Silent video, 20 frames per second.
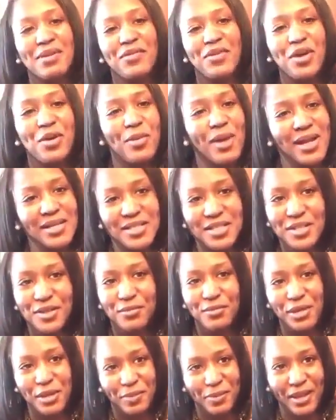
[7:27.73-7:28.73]
if you're watching the
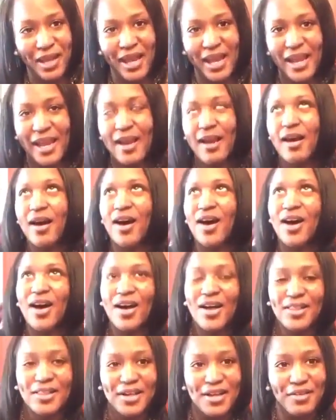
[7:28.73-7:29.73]
replay, all